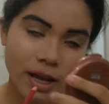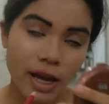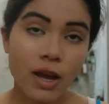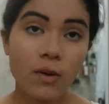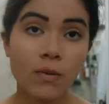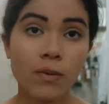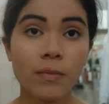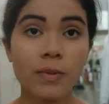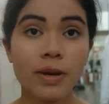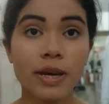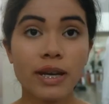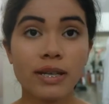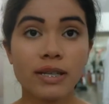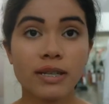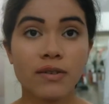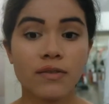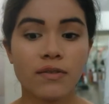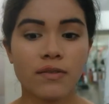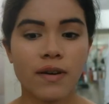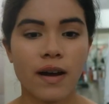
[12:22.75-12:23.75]
It would be
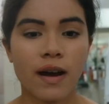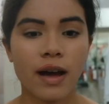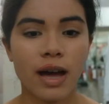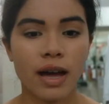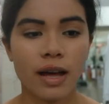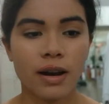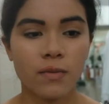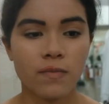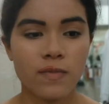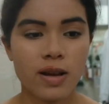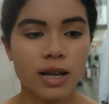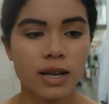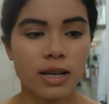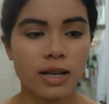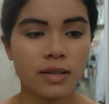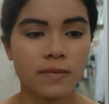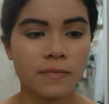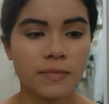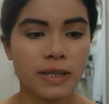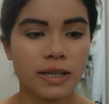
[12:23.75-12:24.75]
easier if I had a red
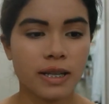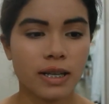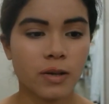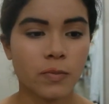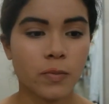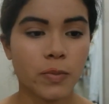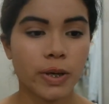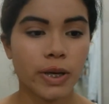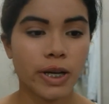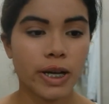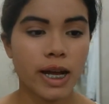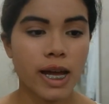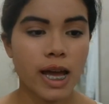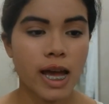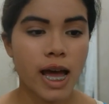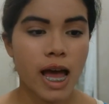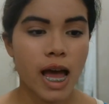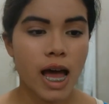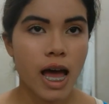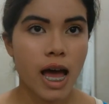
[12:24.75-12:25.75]
lipstick, but
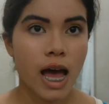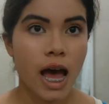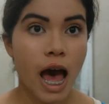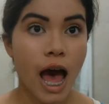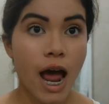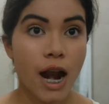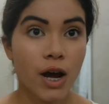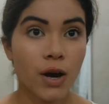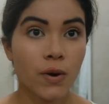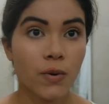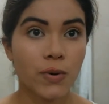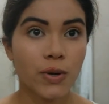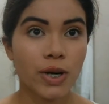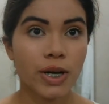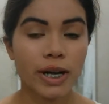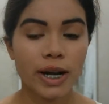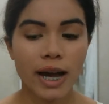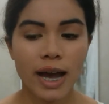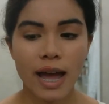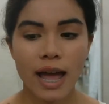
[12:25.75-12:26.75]
I
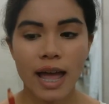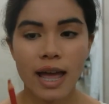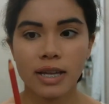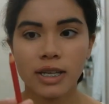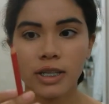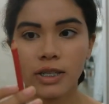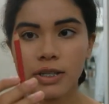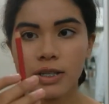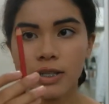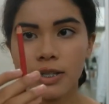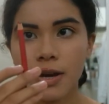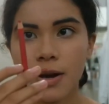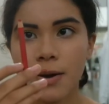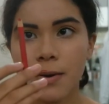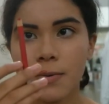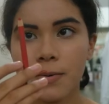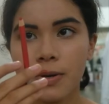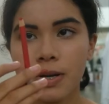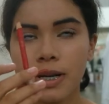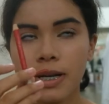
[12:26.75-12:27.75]
don't. I just
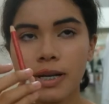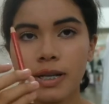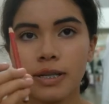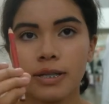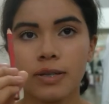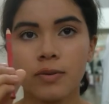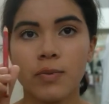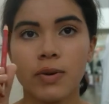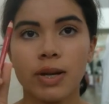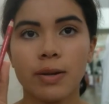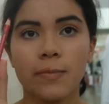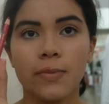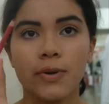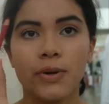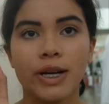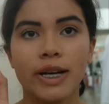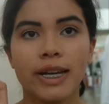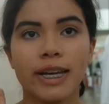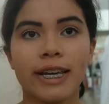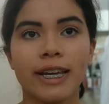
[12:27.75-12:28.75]
own this really
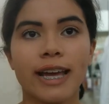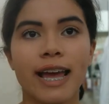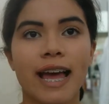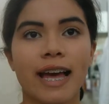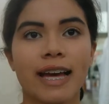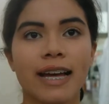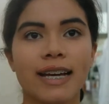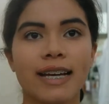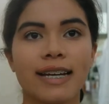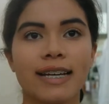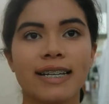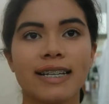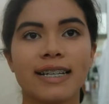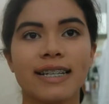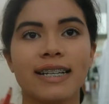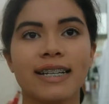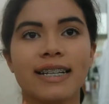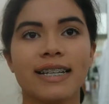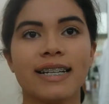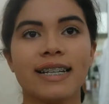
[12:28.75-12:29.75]
pretty
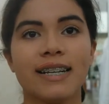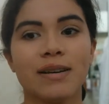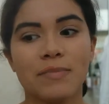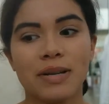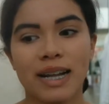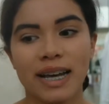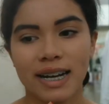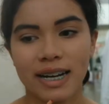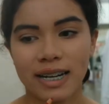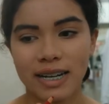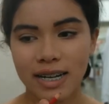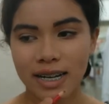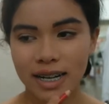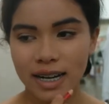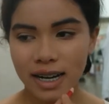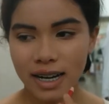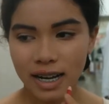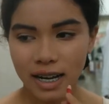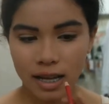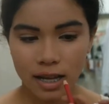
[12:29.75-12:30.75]
lip
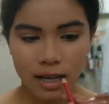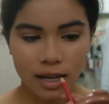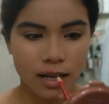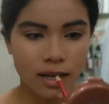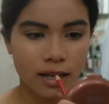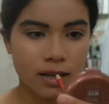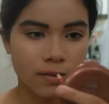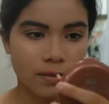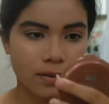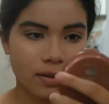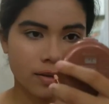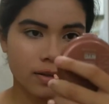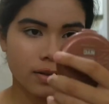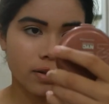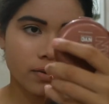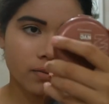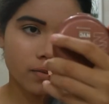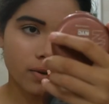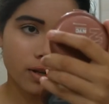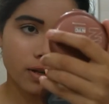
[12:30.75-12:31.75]
liner. They're
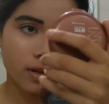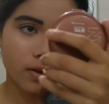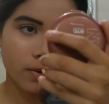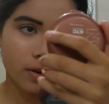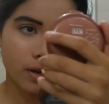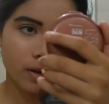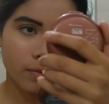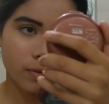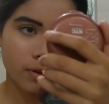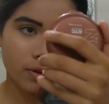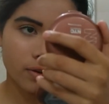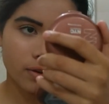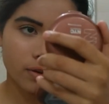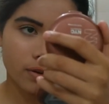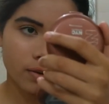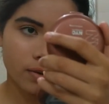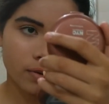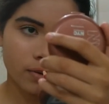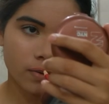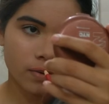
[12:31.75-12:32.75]
just really creamy,
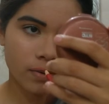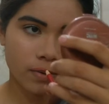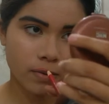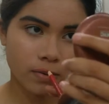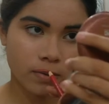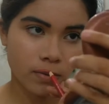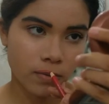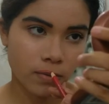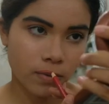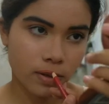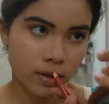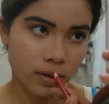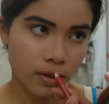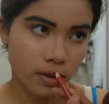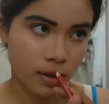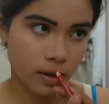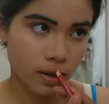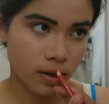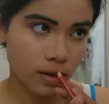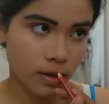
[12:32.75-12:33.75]
so what
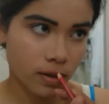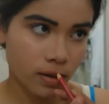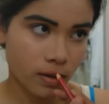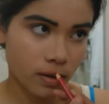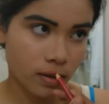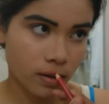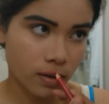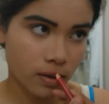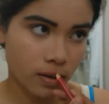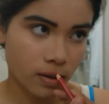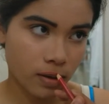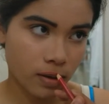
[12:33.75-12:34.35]
the heck.